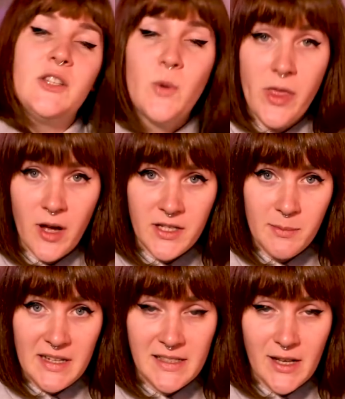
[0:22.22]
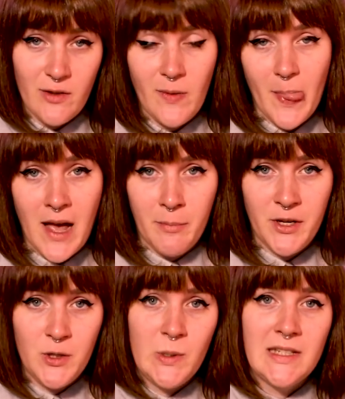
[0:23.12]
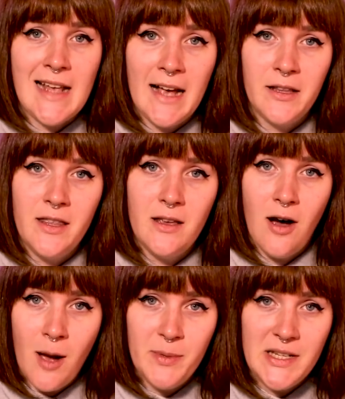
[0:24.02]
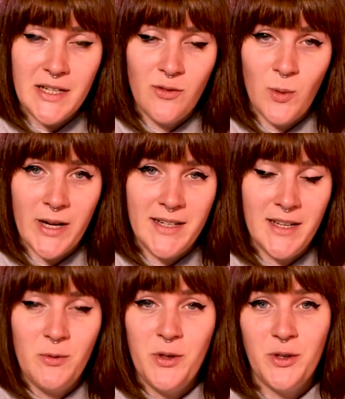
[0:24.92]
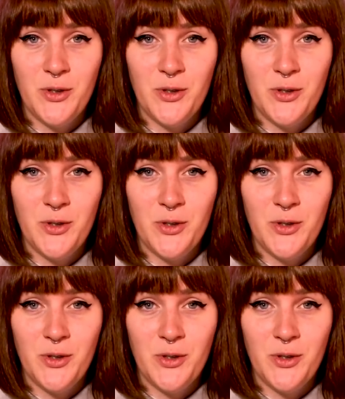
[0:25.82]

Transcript: So I thought to myself, I'm going to do exactly the opposite of what I did with